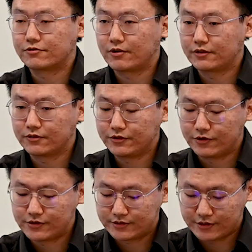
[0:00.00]
try to
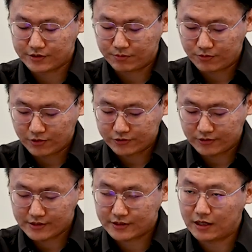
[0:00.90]
use this approach
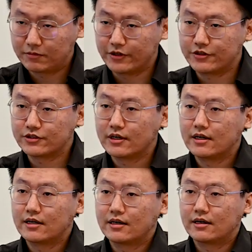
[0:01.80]
to establish,
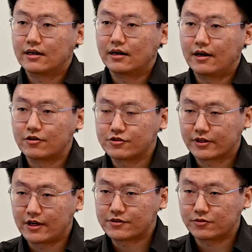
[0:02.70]
also
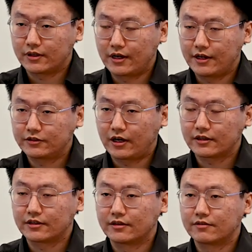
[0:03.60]
construct an
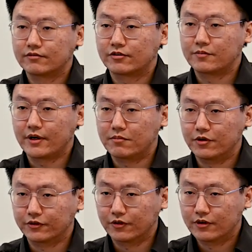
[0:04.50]
interacting fermion
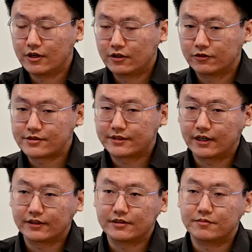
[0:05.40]
model to
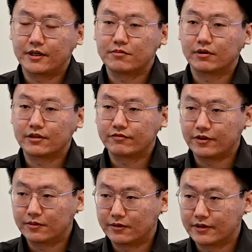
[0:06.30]
study the many-body
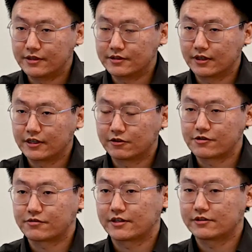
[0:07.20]
phenomena in the ether
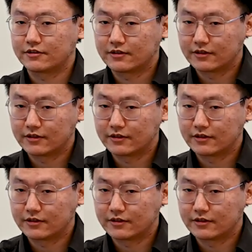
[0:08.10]
structure.